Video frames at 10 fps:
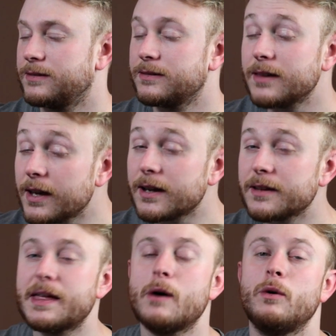
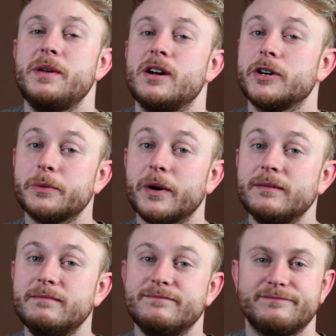think that will be a good
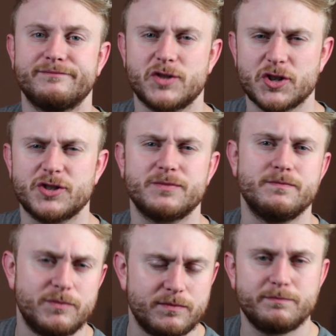one, just
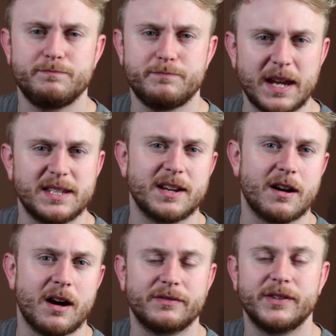basing
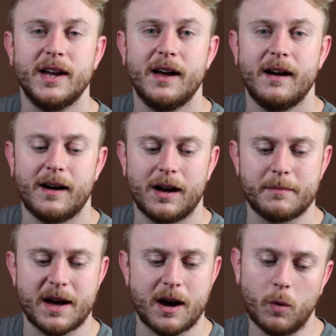off
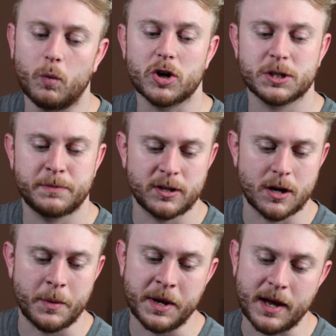how work's been
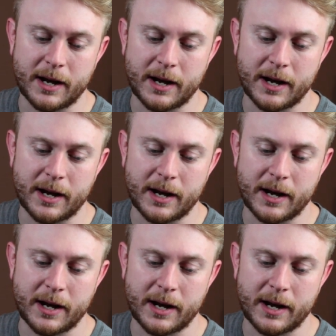going.